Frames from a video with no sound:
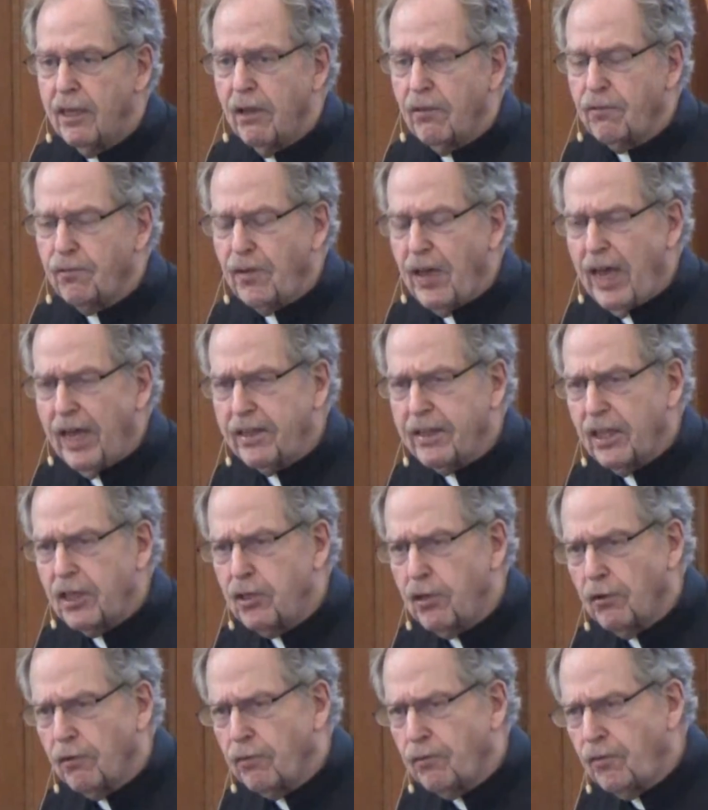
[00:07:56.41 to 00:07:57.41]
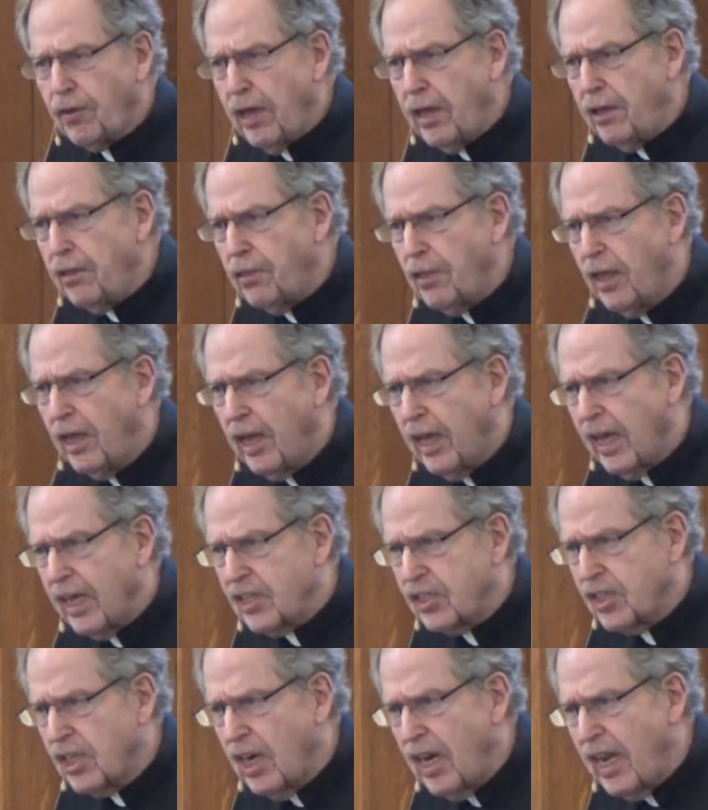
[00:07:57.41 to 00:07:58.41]
The fact that your faith
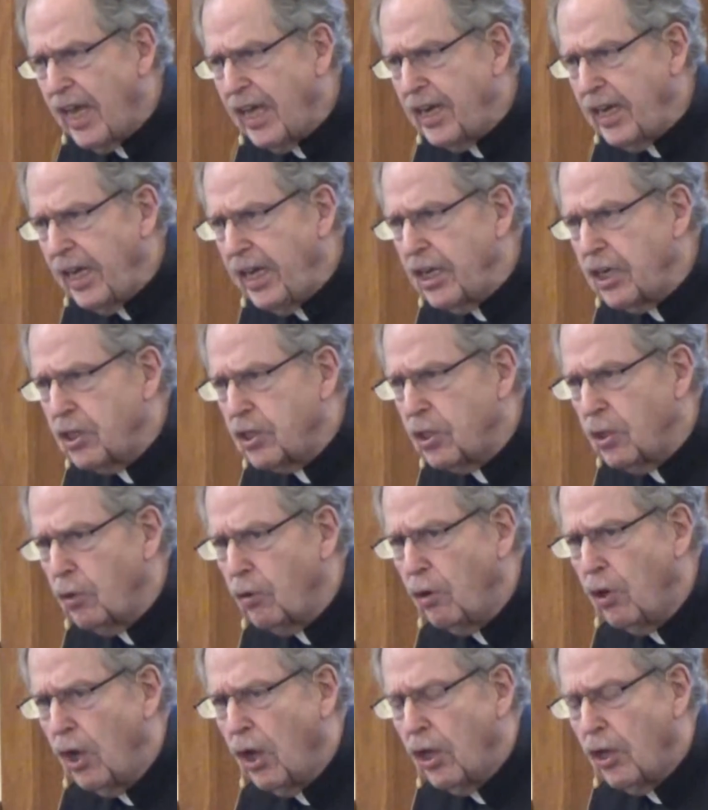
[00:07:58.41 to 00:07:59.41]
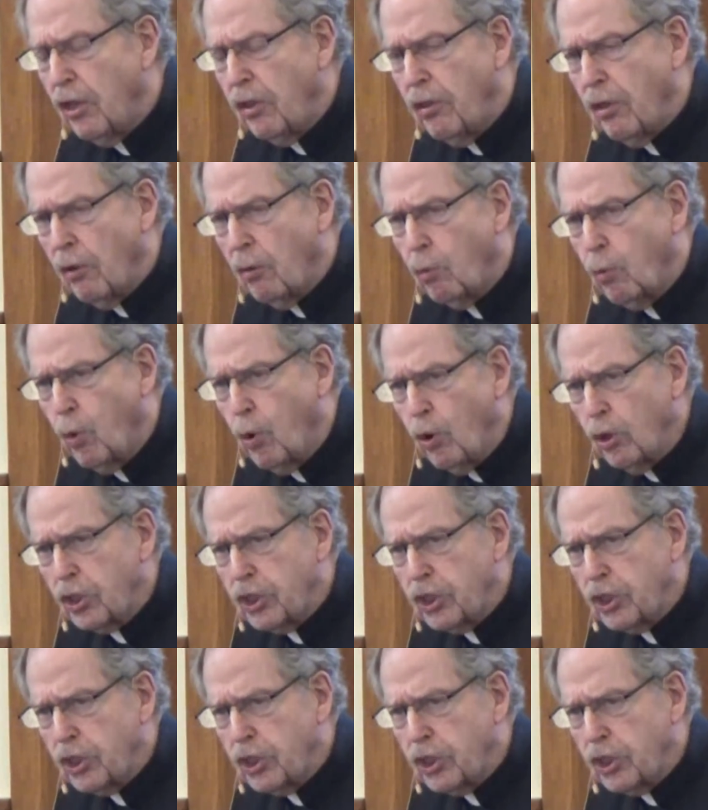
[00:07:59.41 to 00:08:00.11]
has led into the